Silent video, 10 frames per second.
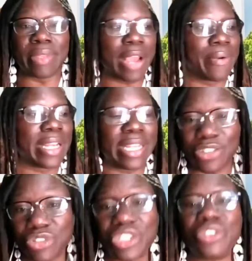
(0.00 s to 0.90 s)
our
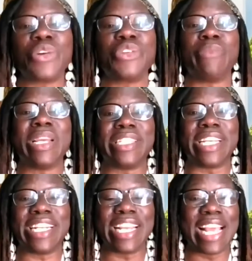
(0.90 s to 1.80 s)
history is
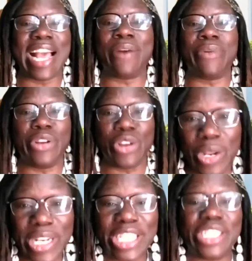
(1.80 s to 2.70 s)
documented, our
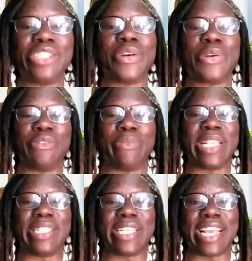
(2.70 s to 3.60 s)
knowledge is
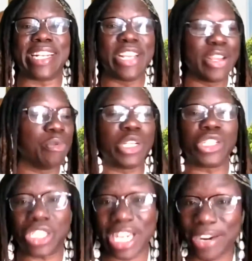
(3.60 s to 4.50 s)
documented, we're
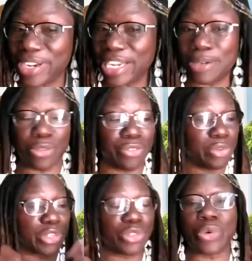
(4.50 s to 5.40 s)
sharing it
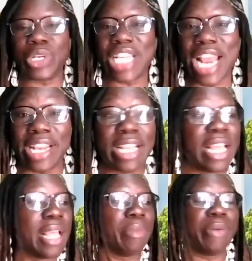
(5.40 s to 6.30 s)
through storytelling,
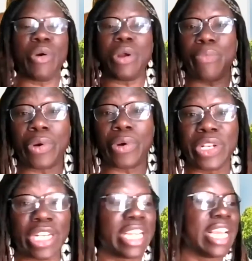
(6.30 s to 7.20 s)
but more
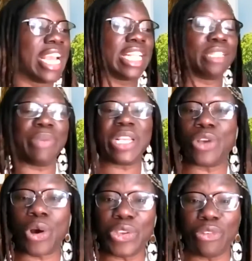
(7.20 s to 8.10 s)
importantly, it's being
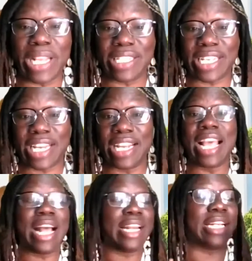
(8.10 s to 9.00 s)
documented,
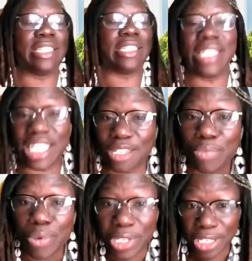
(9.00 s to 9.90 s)
and that these
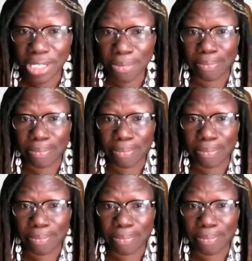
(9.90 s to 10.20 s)
books